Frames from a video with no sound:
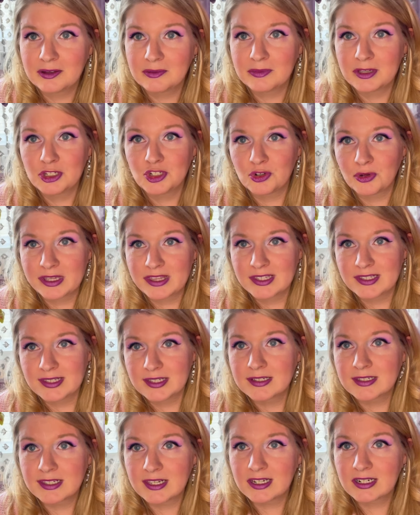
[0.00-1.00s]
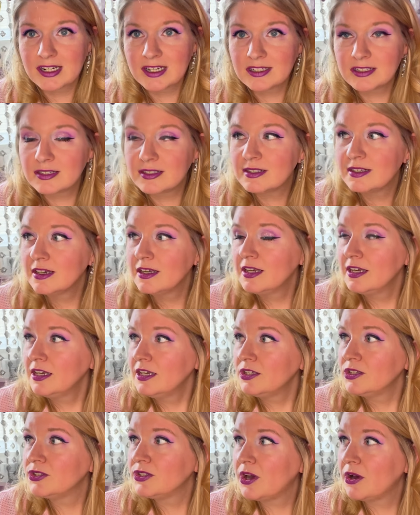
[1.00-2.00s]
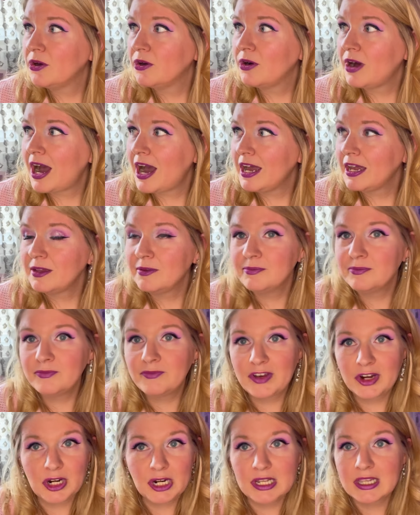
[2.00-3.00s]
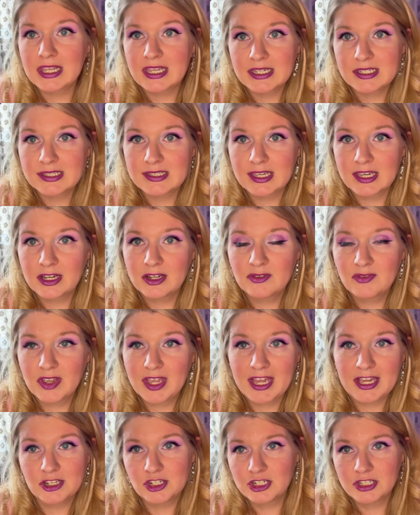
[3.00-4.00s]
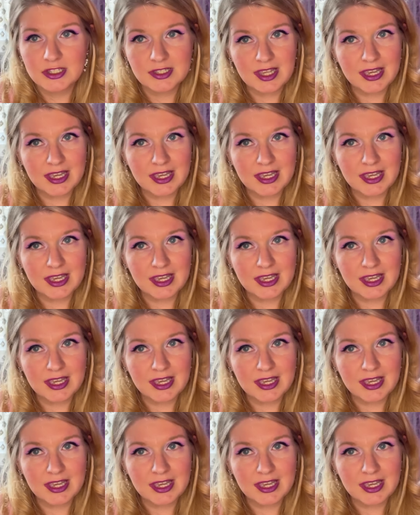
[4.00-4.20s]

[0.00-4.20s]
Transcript: Enjoy the seasickness. So I'm very lazy on vacations.